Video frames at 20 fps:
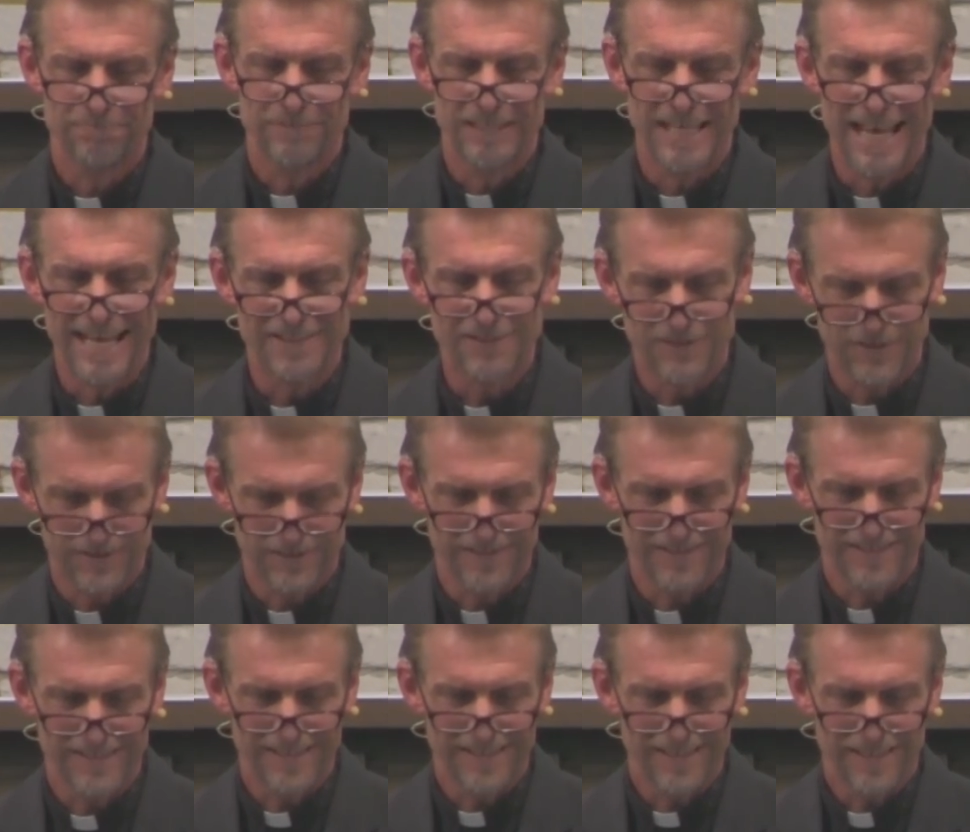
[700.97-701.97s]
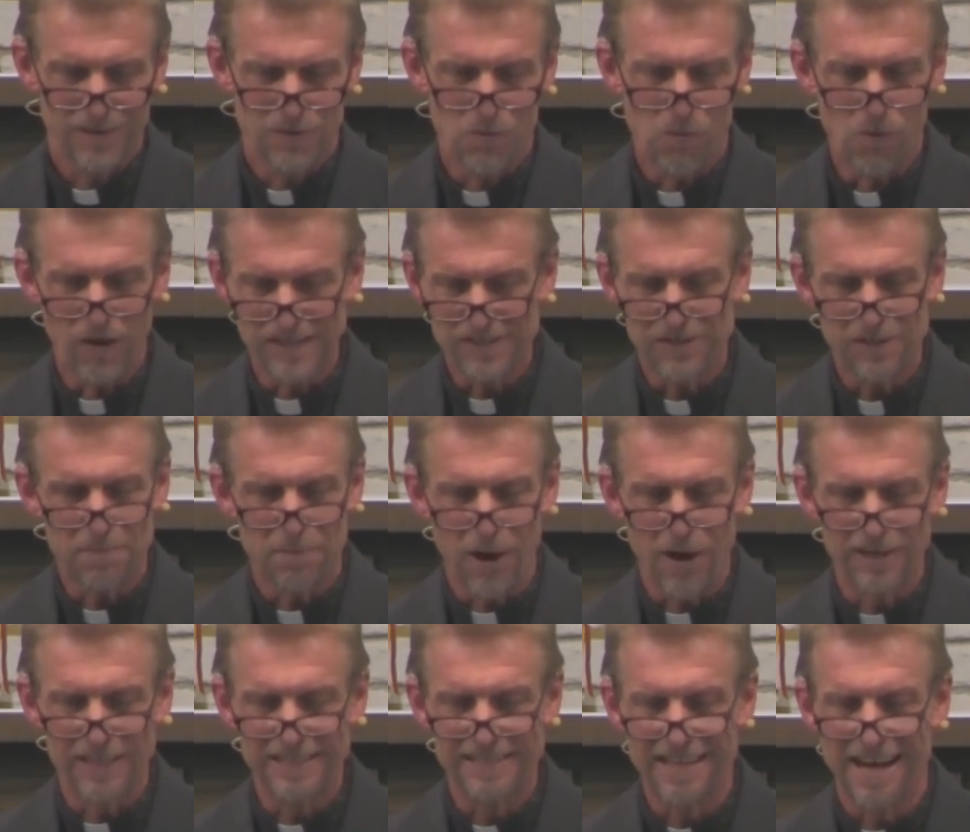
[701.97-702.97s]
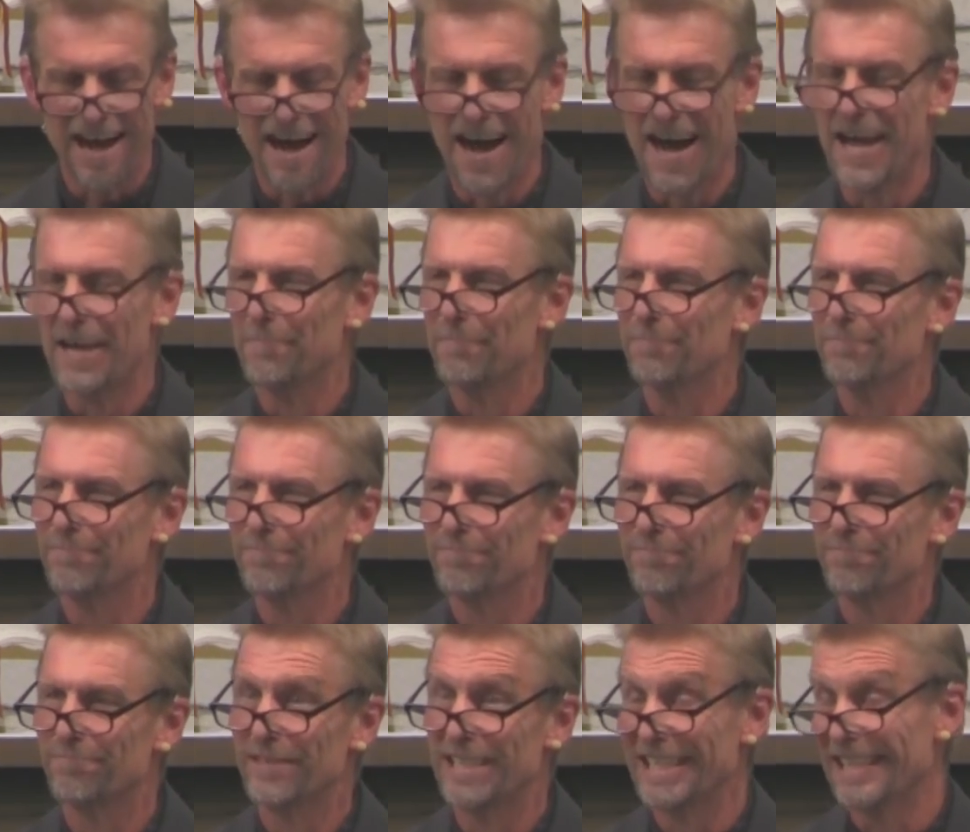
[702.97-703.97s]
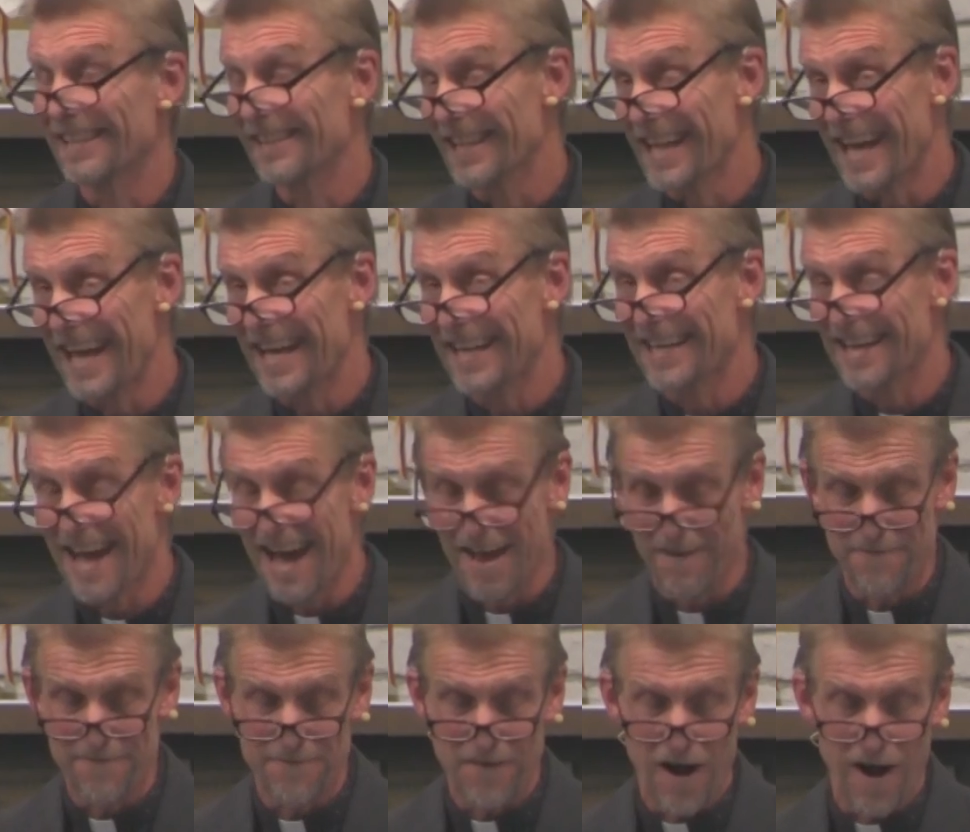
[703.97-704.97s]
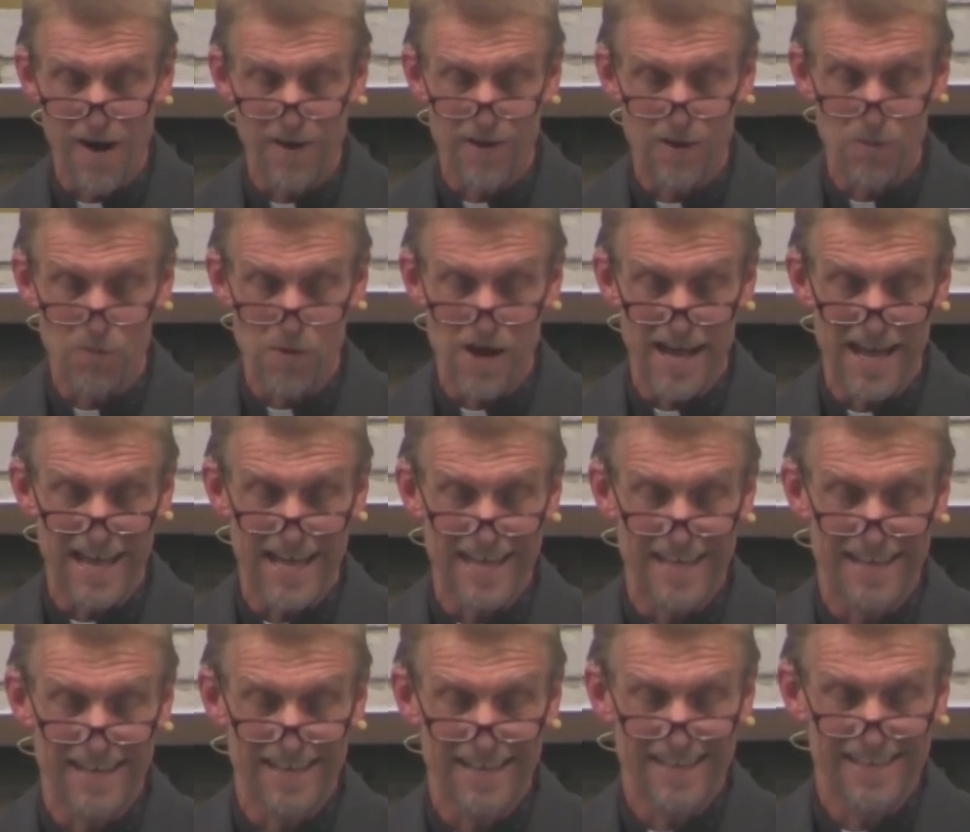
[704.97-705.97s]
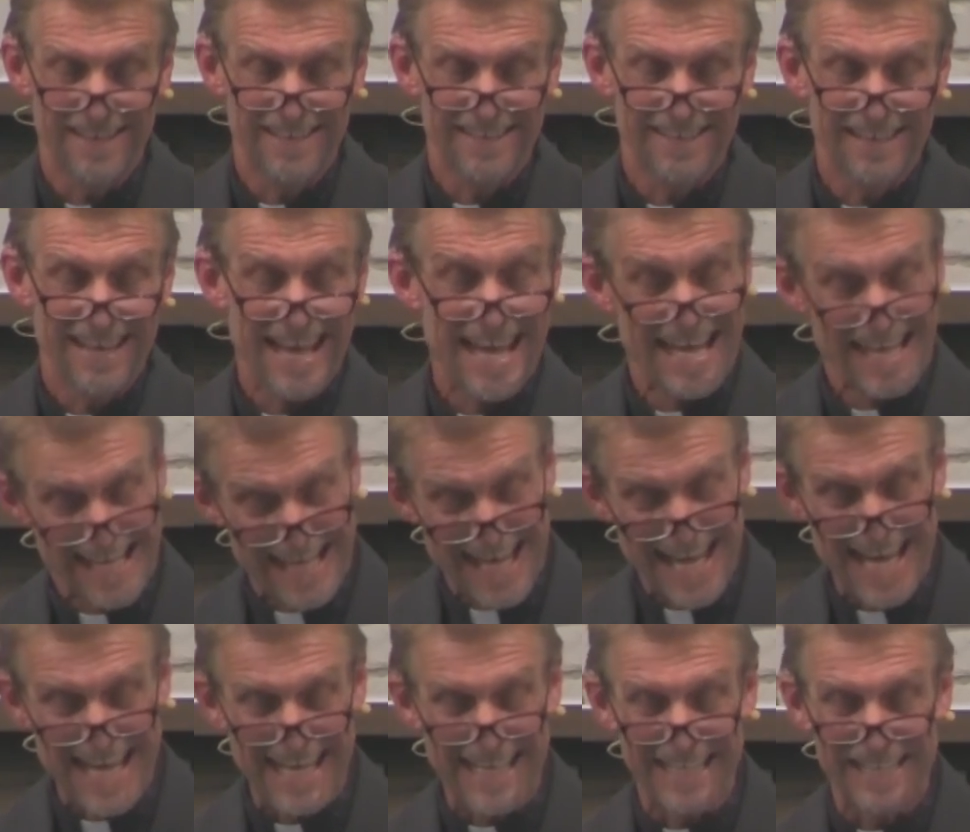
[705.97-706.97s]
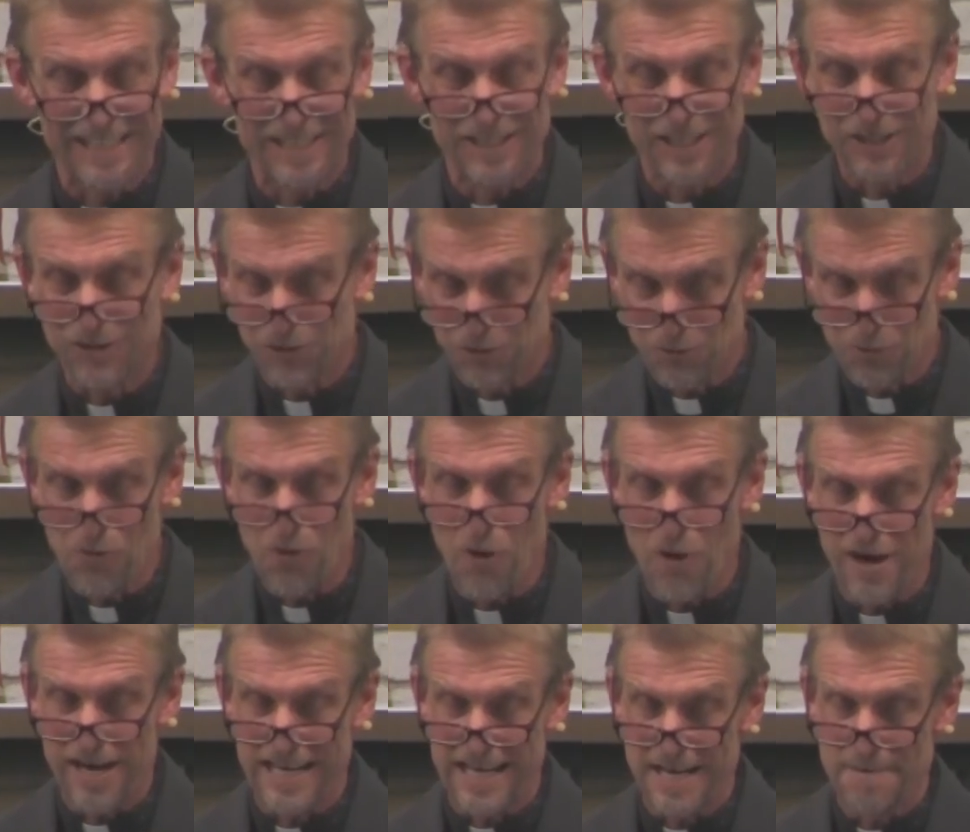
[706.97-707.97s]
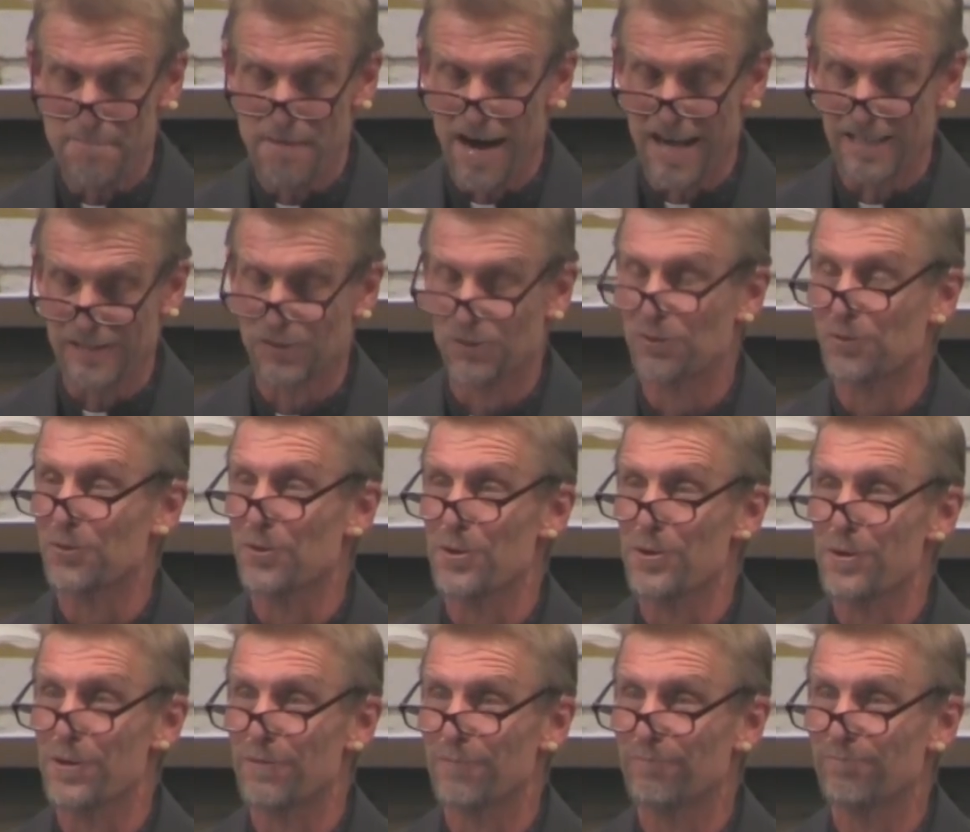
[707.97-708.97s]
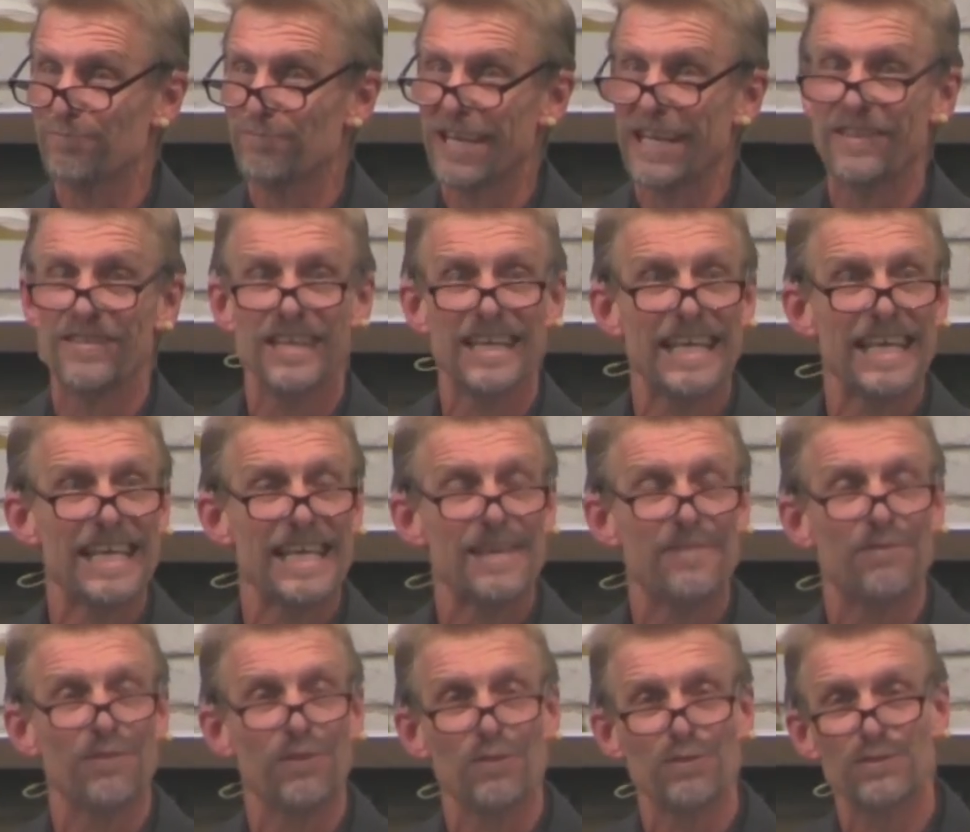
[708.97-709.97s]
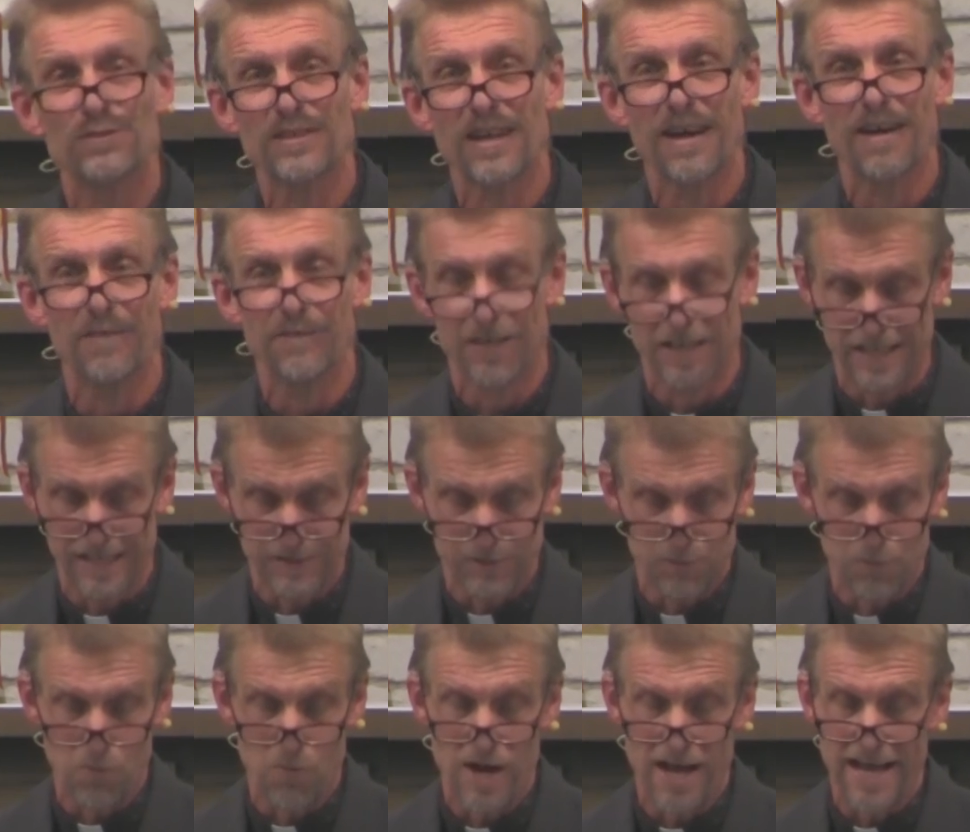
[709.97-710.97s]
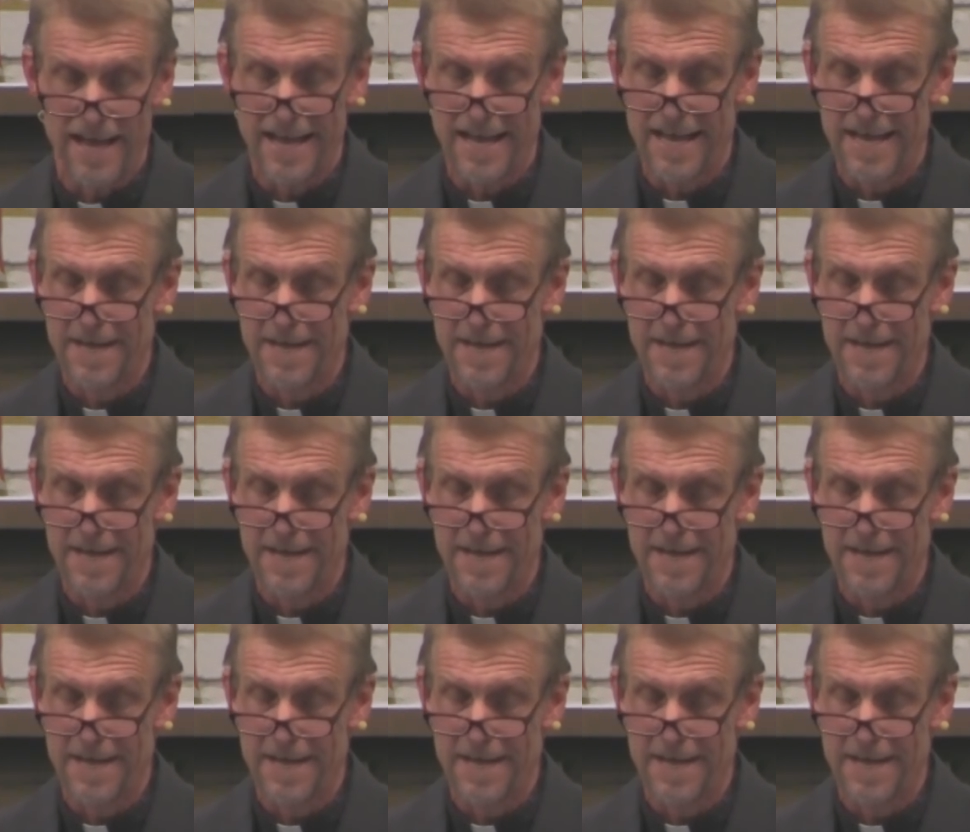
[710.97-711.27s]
Yes, once upon a time, in a land not far away, a king destroyed a monster and the evils of his way.